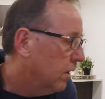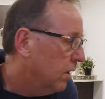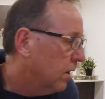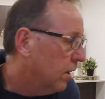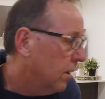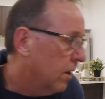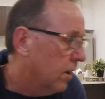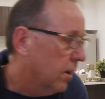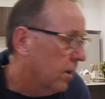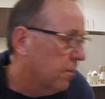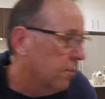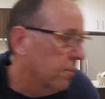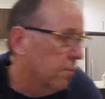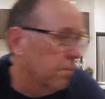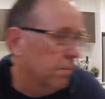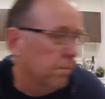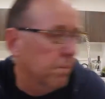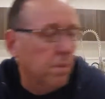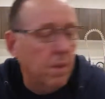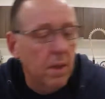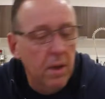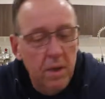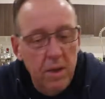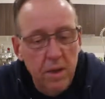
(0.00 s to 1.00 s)

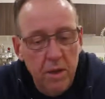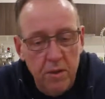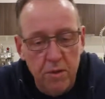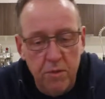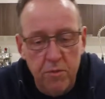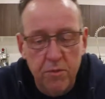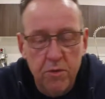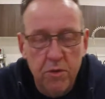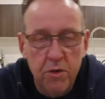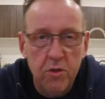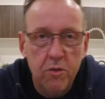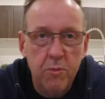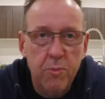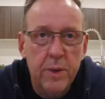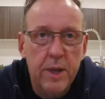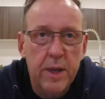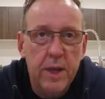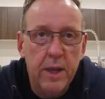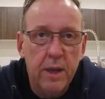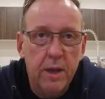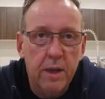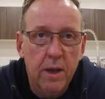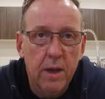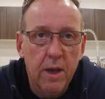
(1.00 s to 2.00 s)
The first
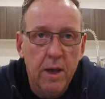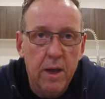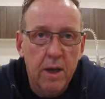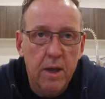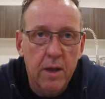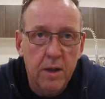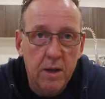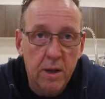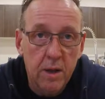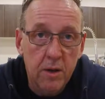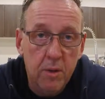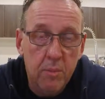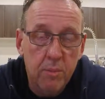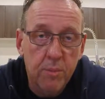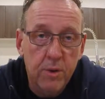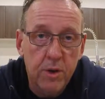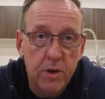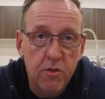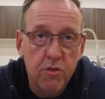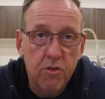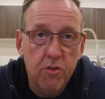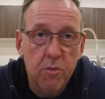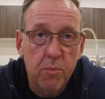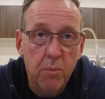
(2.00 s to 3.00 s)
being an
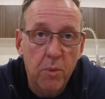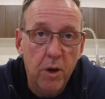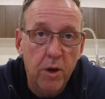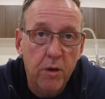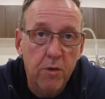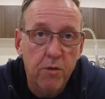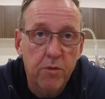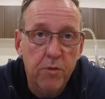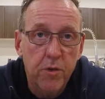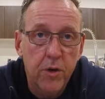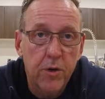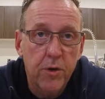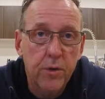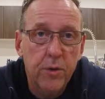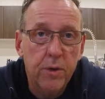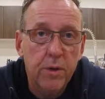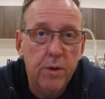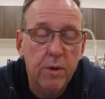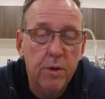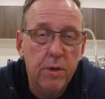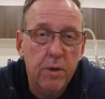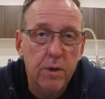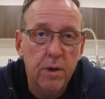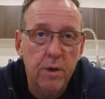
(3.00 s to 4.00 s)
under-bridge microphone
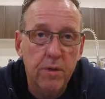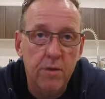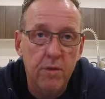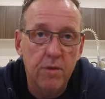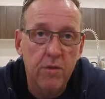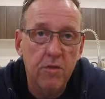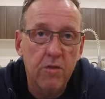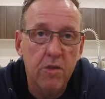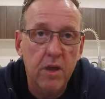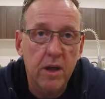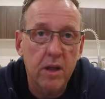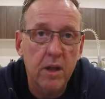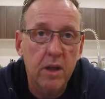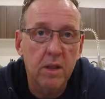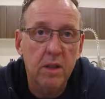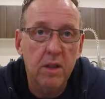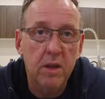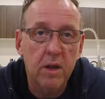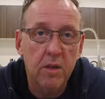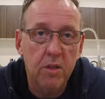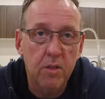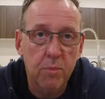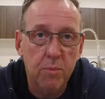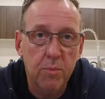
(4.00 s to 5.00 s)
that's stuck
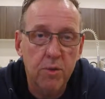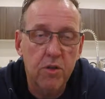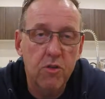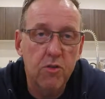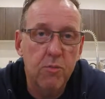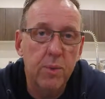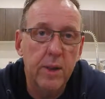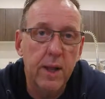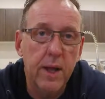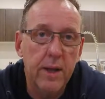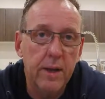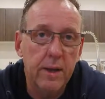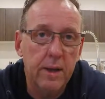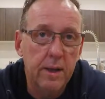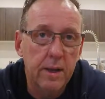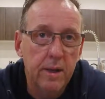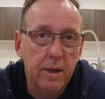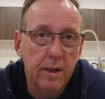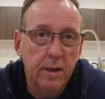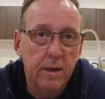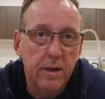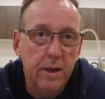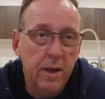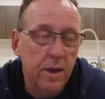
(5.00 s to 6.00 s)
underneath the bridge plate,
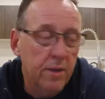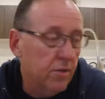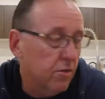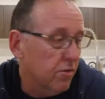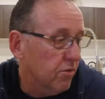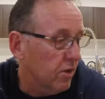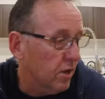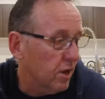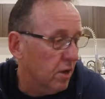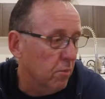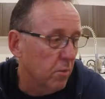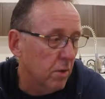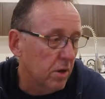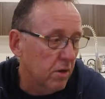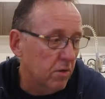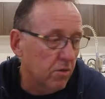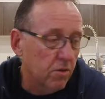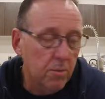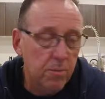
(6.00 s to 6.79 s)
and the second one is a